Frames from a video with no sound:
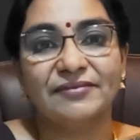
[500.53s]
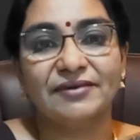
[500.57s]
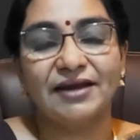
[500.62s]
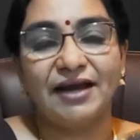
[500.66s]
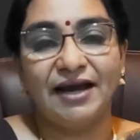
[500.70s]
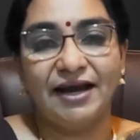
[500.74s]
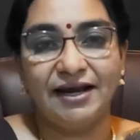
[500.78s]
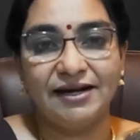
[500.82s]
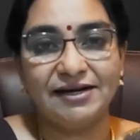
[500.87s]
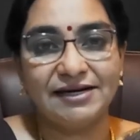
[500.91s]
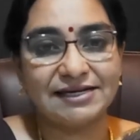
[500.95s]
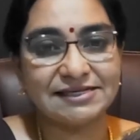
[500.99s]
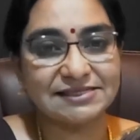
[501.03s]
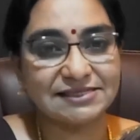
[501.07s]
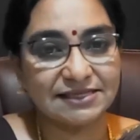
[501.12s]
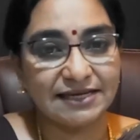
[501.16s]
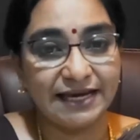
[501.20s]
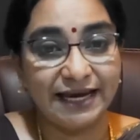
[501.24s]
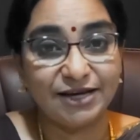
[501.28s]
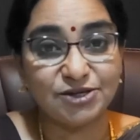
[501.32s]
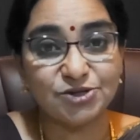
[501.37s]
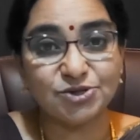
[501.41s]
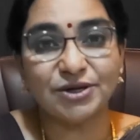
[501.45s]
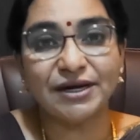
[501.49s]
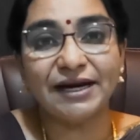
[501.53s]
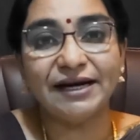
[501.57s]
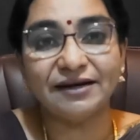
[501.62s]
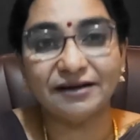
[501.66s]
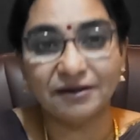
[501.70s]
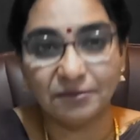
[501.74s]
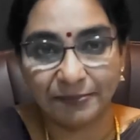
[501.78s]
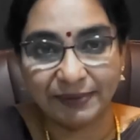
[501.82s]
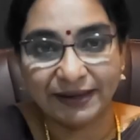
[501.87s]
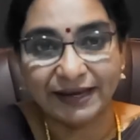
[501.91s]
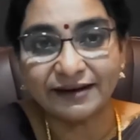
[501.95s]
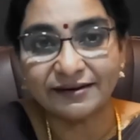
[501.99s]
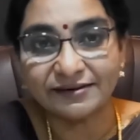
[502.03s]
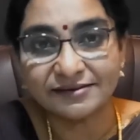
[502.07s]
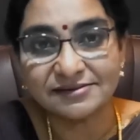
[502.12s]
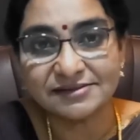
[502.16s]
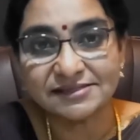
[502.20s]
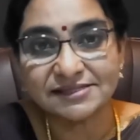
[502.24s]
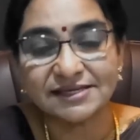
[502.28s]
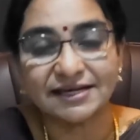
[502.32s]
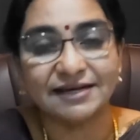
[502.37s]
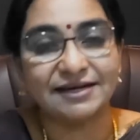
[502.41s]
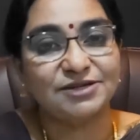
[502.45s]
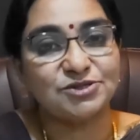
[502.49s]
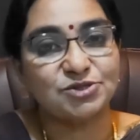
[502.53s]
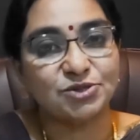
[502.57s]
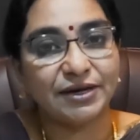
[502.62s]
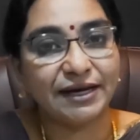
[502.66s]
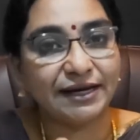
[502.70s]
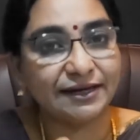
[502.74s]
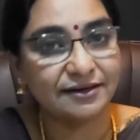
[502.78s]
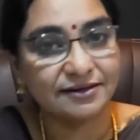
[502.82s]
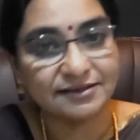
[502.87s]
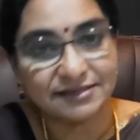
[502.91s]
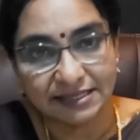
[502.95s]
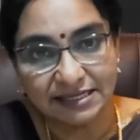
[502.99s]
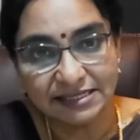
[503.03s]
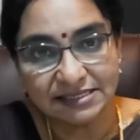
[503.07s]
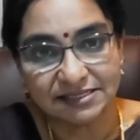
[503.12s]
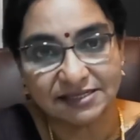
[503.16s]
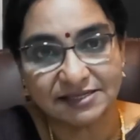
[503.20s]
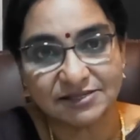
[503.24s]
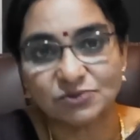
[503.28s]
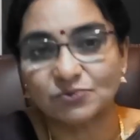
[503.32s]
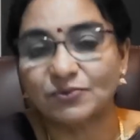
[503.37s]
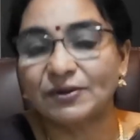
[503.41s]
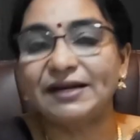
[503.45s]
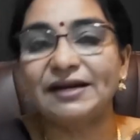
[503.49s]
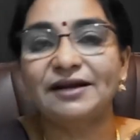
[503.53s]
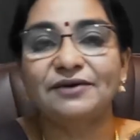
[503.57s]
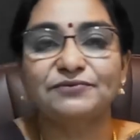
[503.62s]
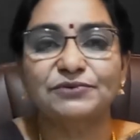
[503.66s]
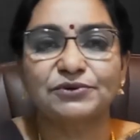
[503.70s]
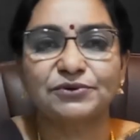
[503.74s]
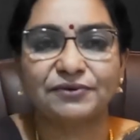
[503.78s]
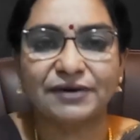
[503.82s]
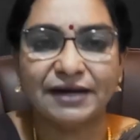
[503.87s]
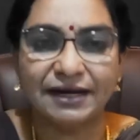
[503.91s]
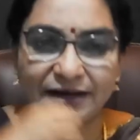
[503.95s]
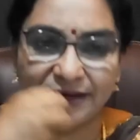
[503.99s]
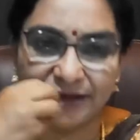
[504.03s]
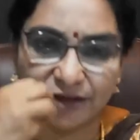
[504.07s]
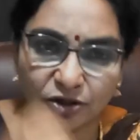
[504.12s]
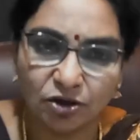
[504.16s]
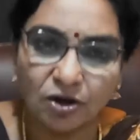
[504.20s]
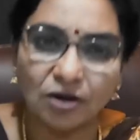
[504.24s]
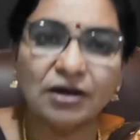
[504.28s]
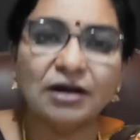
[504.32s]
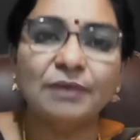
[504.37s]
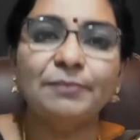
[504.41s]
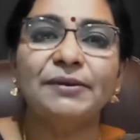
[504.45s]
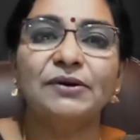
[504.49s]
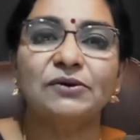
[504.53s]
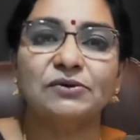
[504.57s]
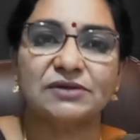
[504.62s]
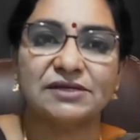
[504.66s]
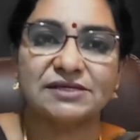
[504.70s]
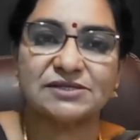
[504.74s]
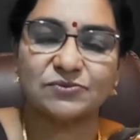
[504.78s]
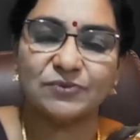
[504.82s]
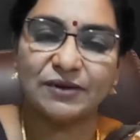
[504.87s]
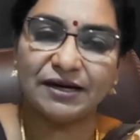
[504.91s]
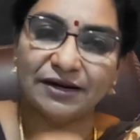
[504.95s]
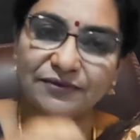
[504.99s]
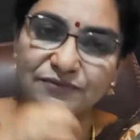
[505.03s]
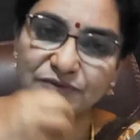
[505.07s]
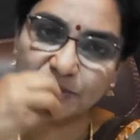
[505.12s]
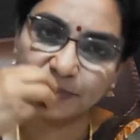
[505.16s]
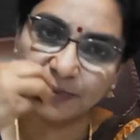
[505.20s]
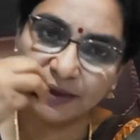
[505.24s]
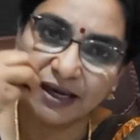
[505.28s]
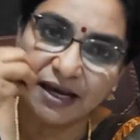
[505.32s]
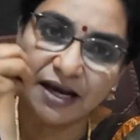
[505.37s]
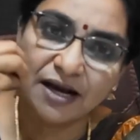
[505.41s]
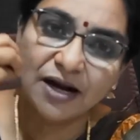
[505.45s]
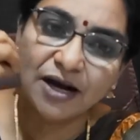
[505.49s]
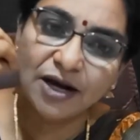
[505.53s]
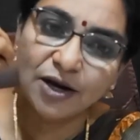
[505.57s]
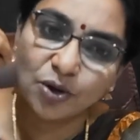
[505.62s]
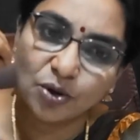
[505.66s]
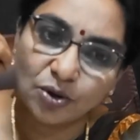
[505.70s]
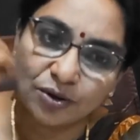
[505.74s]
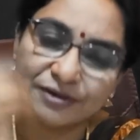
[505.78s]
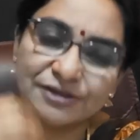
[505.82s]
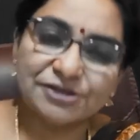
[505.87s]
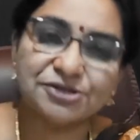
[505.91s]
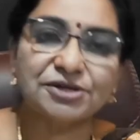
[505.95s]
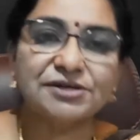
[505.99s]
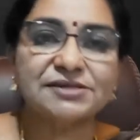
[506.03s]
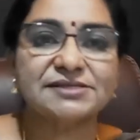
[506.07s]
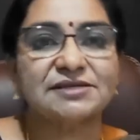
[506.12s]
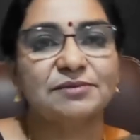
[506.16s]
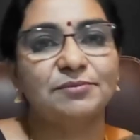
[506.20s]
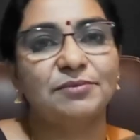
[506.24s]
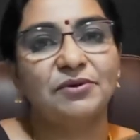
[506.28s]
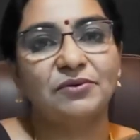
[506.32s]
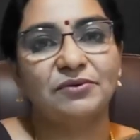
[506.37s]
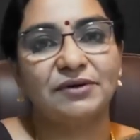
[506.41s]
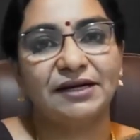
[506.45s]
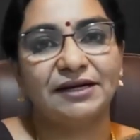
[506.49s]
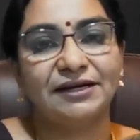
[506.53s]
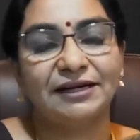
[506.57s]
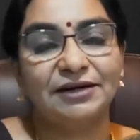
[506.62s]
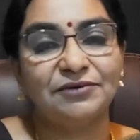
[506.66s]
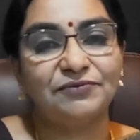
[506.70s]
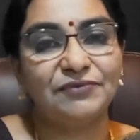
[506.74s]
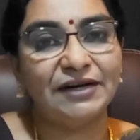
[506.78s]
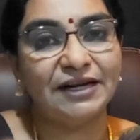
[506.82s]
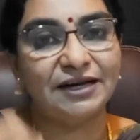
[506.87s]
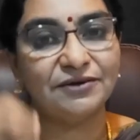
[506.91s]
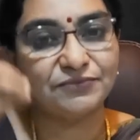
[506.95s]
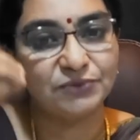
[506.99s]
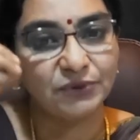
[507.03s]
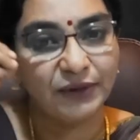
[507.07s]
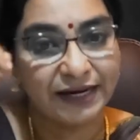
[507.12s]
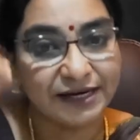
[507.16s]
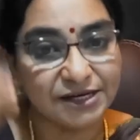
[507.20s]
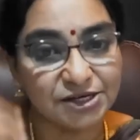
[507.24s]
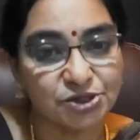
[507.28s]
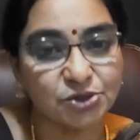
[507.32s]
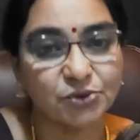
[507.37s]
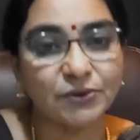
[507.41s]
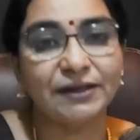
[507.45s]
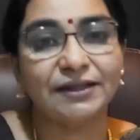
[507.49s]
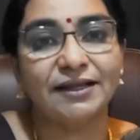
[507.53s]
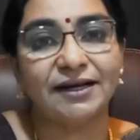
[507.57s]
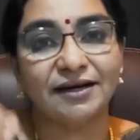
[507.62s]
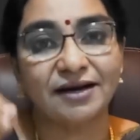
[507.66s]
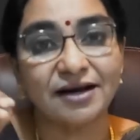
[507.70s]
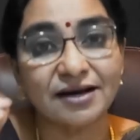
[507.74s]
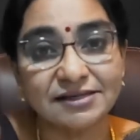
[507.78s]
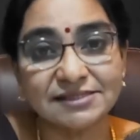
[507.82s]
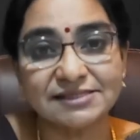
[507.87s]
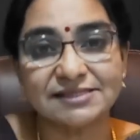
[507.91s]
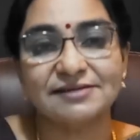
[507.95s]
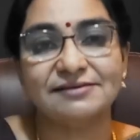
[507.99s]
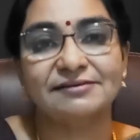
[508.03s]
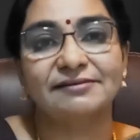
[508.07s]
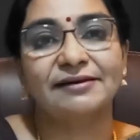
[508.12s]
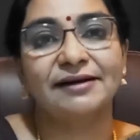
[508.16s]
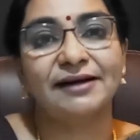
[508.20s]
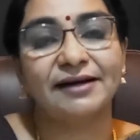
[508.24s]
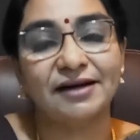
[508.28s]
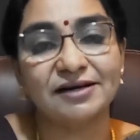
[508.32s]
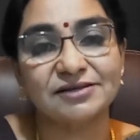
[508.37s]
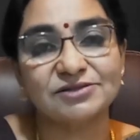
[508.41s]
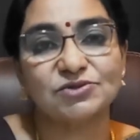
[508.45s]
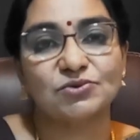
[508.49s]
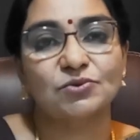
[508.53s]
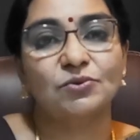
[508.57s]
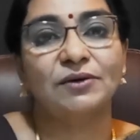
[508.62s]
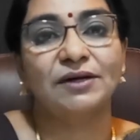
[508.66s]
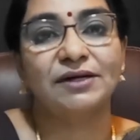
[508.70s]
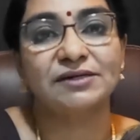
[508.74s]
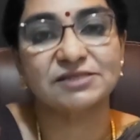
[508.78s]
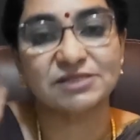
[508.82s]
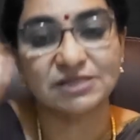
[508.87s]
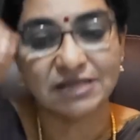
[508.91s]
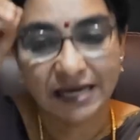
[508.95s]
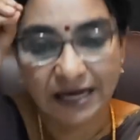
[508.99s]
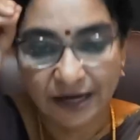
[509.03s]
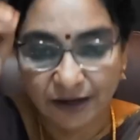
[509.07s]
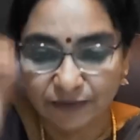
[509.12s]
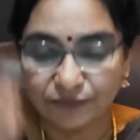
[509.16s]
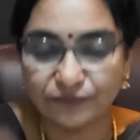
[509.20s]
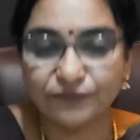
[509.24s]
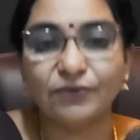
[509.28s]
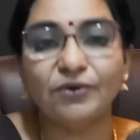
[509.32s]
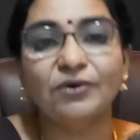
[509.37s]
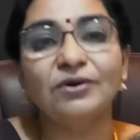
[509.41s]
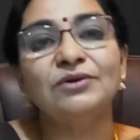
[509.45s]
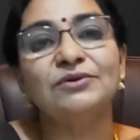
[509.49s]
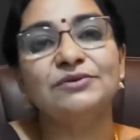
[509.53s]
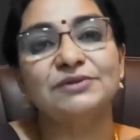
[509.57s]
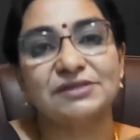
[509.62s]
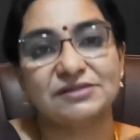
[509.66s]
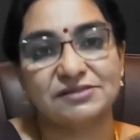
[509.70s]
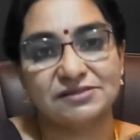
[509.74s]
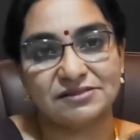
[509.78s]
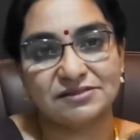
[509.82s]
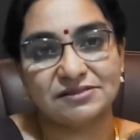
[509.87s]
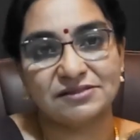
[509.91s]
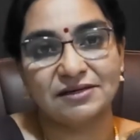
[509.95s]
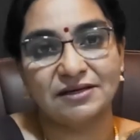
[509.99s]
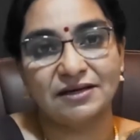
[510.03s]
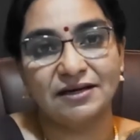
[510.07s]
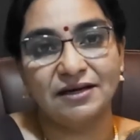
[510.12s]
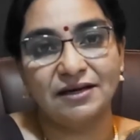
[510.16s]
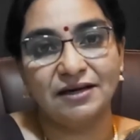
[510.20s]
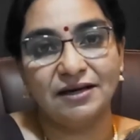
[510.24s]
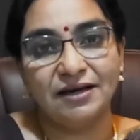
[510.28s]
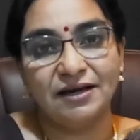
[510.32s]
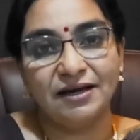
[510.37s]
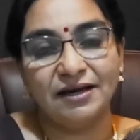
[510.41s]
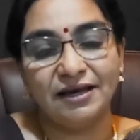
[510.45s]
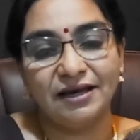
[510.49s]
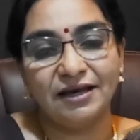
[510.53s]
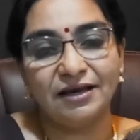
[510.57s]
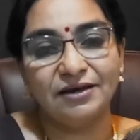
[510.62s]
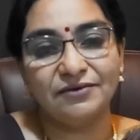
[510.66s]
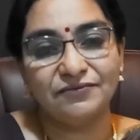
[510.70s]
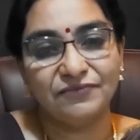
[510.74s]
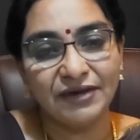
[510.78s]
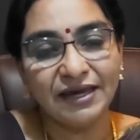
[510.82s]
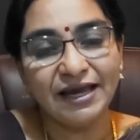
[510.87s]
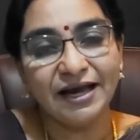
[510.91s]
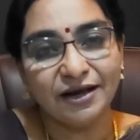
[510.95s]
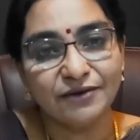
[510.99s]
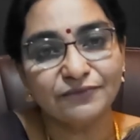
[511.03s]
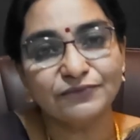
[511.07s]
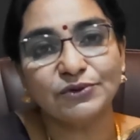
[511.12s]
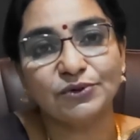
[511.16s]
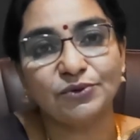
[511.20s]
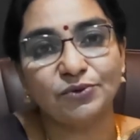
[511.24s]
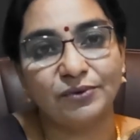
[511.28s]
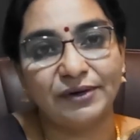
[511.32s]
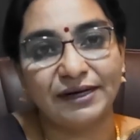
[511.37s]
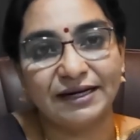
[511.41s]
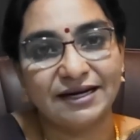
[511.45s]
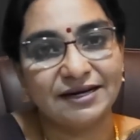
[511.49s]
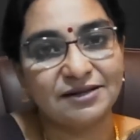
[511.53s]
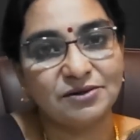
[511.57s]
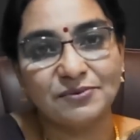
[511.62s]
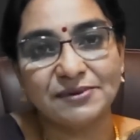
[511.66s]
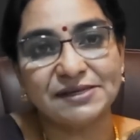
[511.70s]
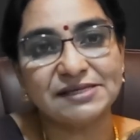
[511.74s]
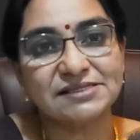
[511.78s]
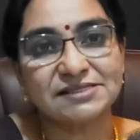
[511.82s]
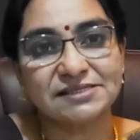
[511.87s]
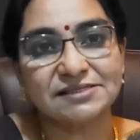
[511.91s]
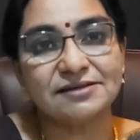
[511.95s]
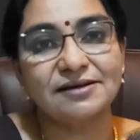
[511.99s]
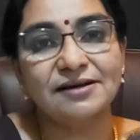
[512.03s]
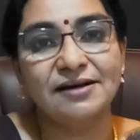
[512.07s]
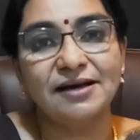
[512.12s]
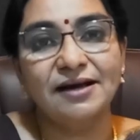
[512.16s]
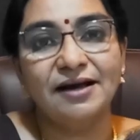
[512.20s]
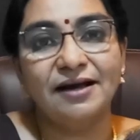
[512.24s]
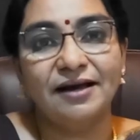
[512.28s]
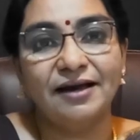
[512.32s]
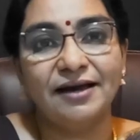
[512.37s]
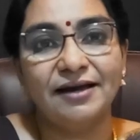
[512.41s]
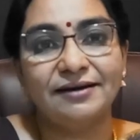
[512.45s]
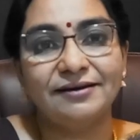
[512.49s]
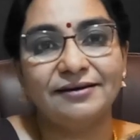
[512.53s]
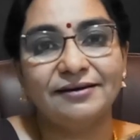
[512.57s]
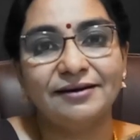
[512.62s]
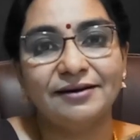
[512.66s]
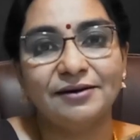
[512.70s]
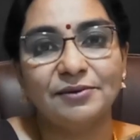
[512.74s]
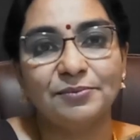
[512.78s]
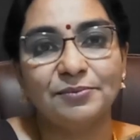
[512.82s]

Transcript: And as educated parents and educated teachers, we'll have to really talk about this. We'll have to be conscious about it and we'll have to ensure that our children and our students follow this. We have to do it, otherwise, and